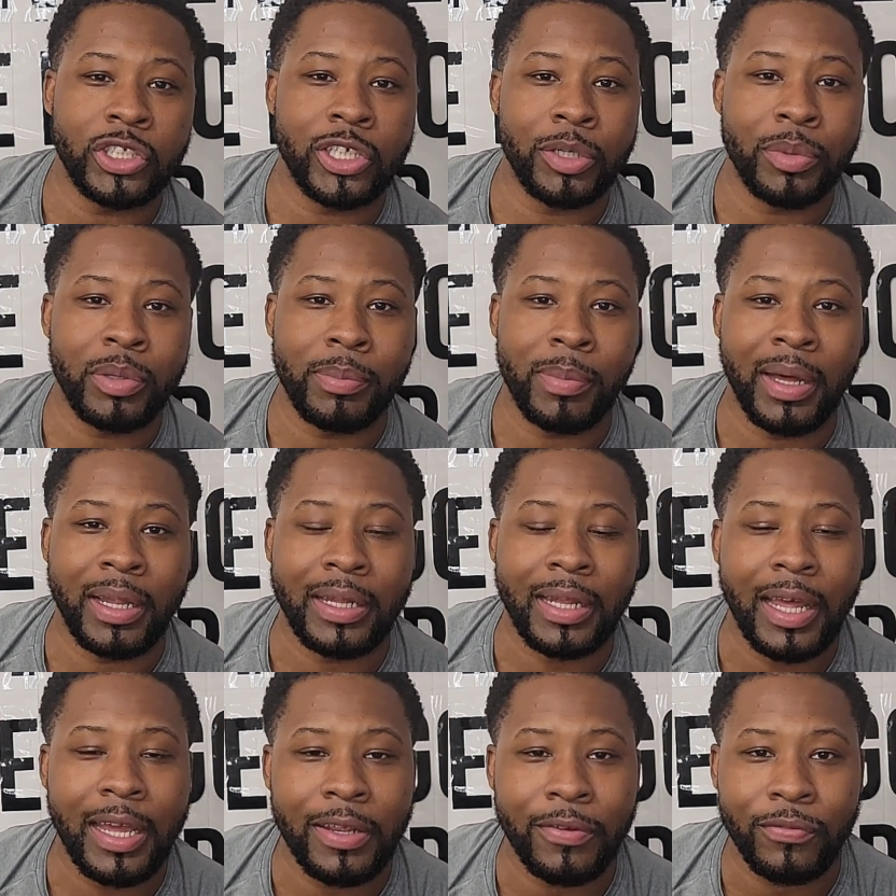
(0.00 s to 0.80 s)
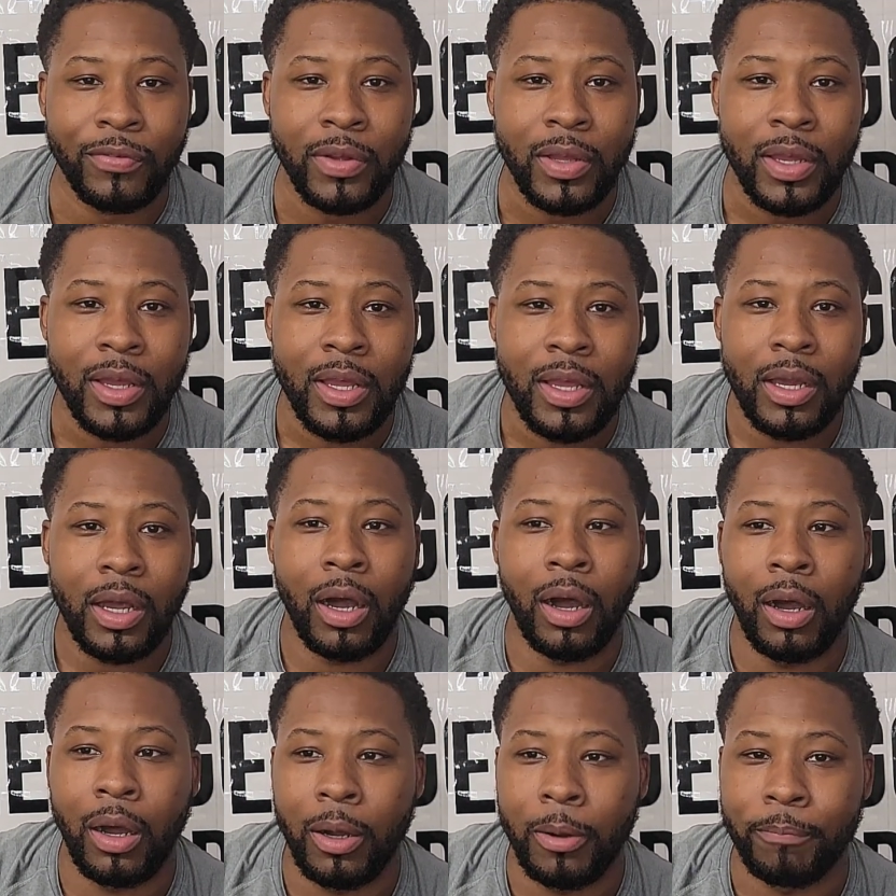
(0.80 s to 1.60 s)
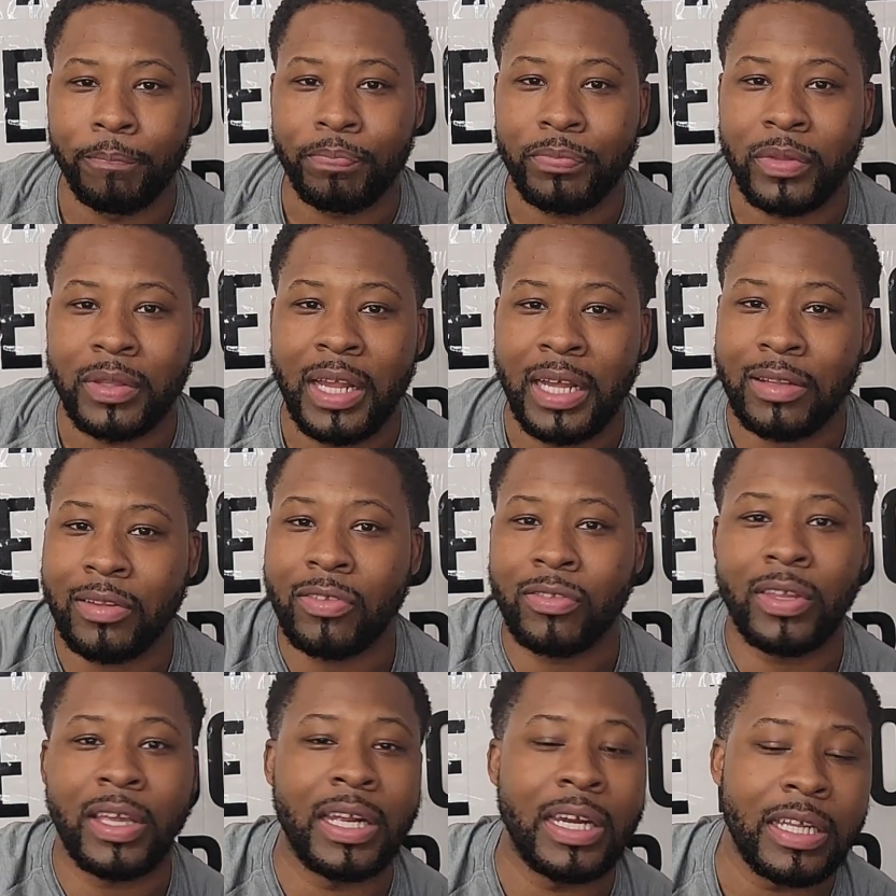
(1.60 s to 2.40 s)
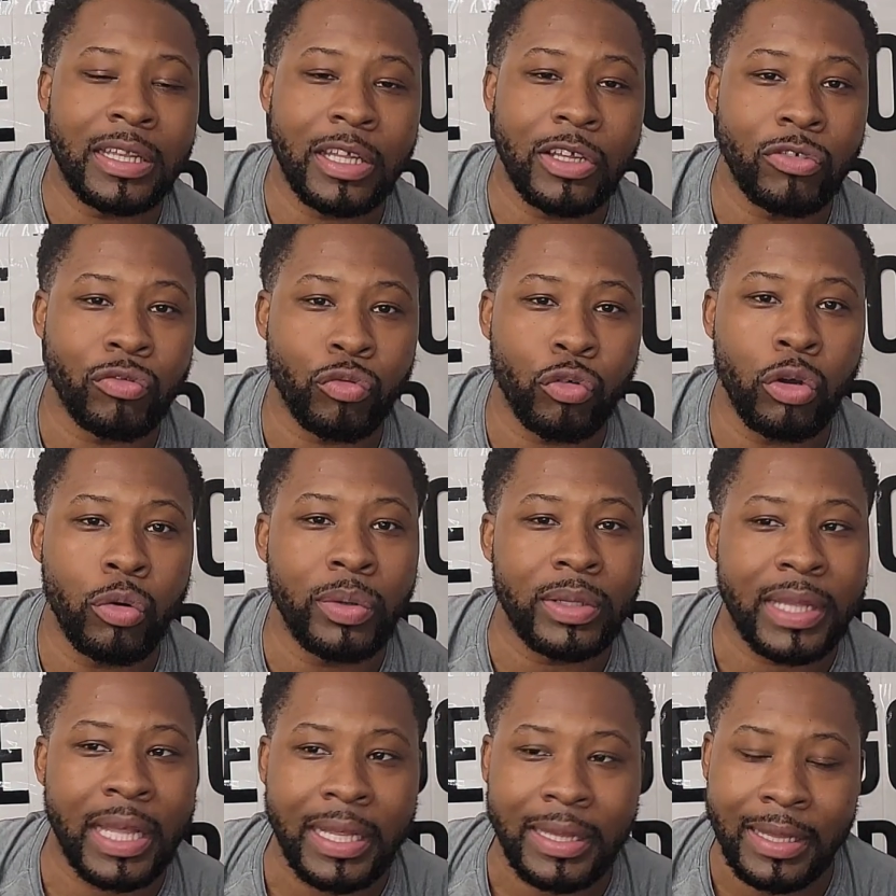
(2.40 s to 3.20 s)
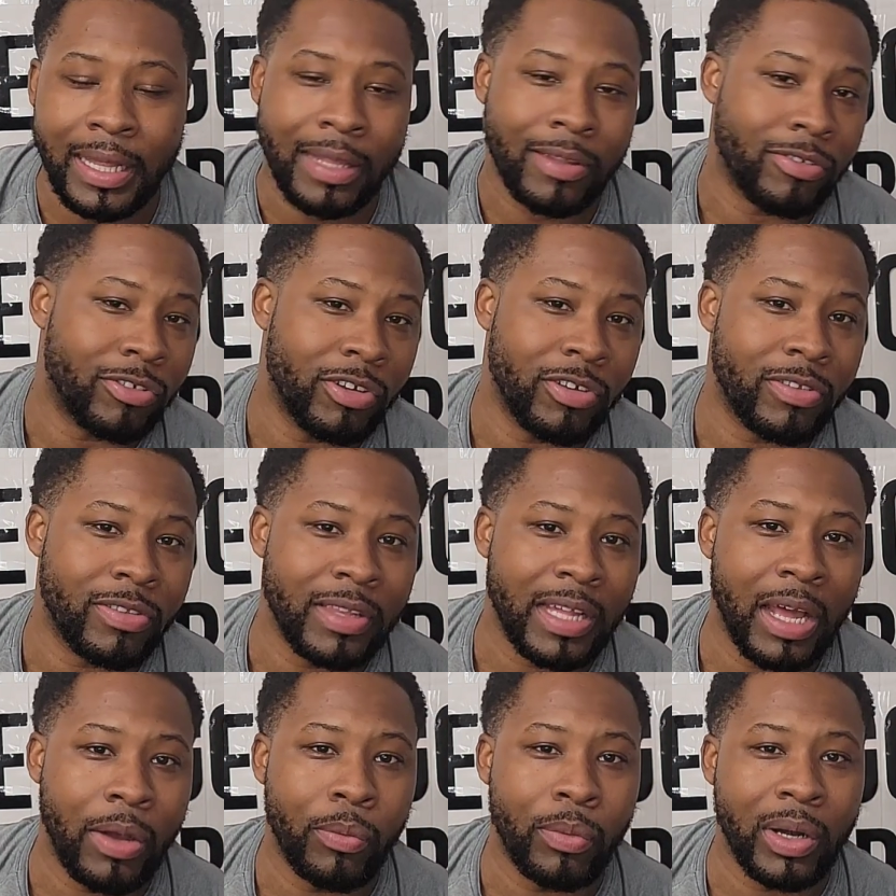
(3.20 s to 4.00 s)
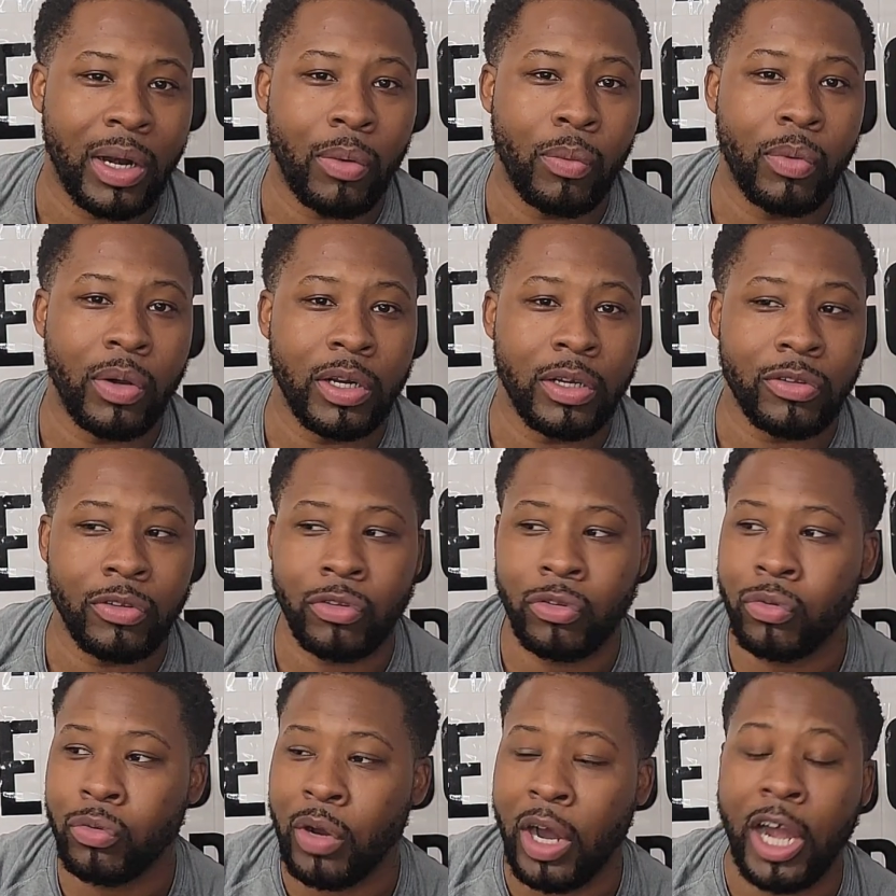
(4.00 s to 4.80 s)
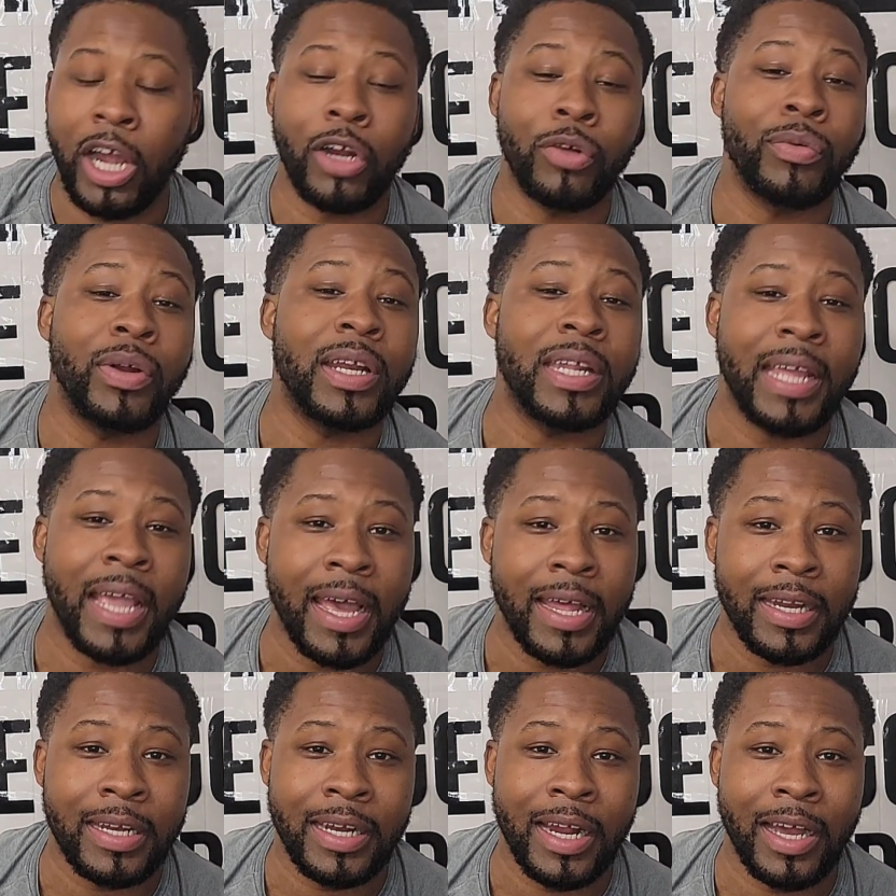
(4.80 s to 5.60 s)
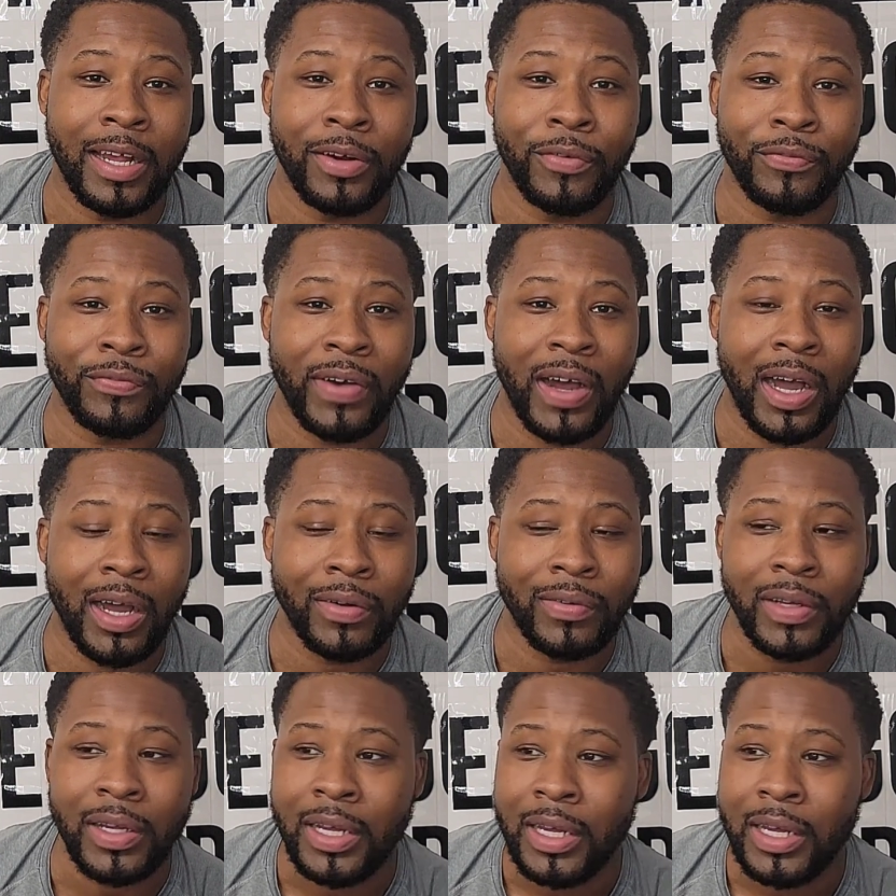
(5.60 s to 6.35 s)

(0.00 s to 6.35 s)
gym in my life. Not to say anything's wrong with that. That's just not what I wanted to do. I already had a 9-to-5.